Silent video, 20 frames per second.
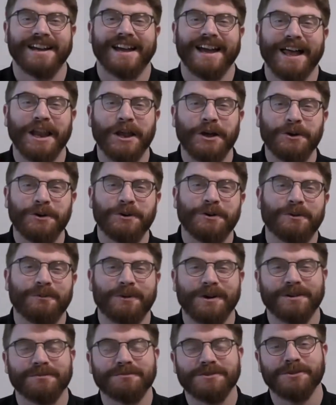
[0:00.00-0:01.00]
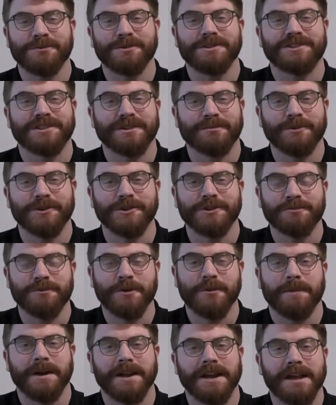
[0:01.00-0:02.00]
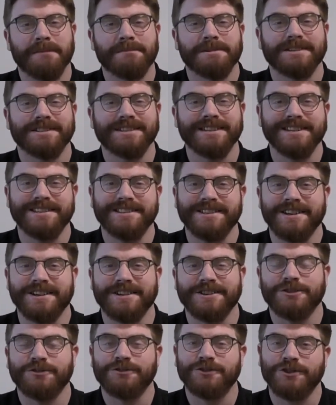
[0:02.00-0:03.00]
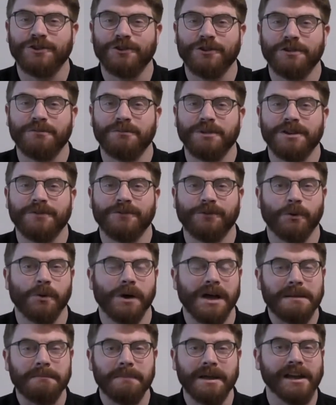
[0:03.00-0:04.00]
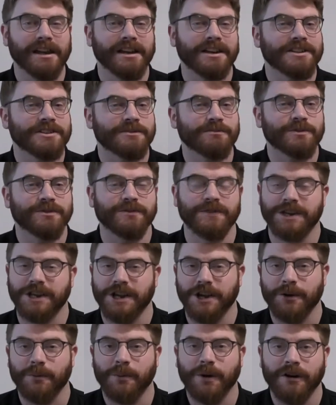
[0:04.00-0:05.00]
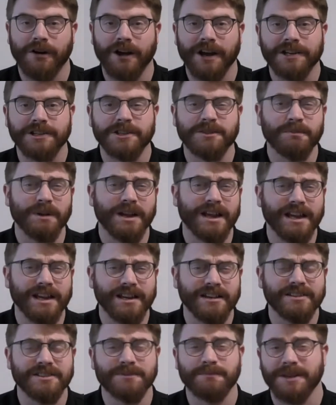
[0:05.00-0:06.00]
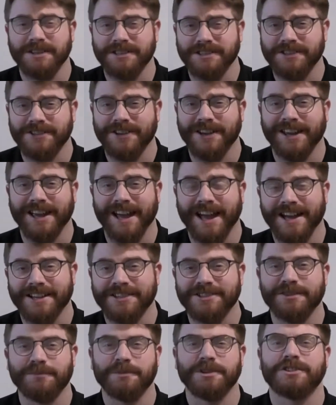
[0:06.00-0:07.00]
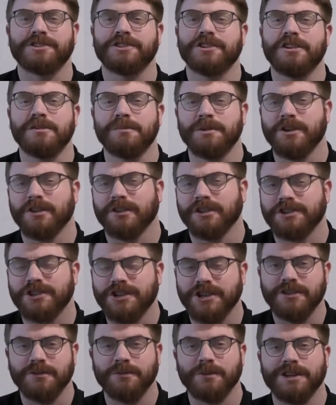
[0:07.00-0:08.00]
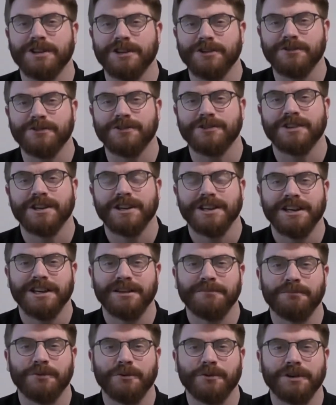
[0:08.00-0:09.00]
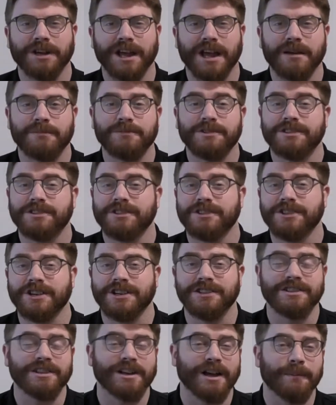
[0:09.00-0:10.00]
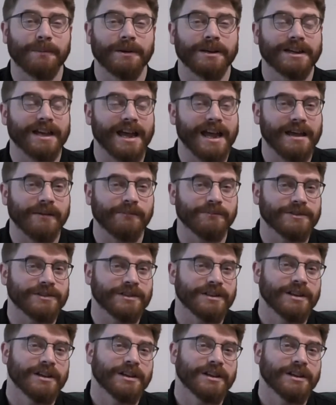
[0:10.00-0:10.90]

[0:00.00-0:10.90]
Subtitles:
Hello, welcome to Win Some Loosemore. My name is Dieter. You join me for a mechanisms video where I explain as best as I can some of the terminology that we use in board games and suggest a couple of games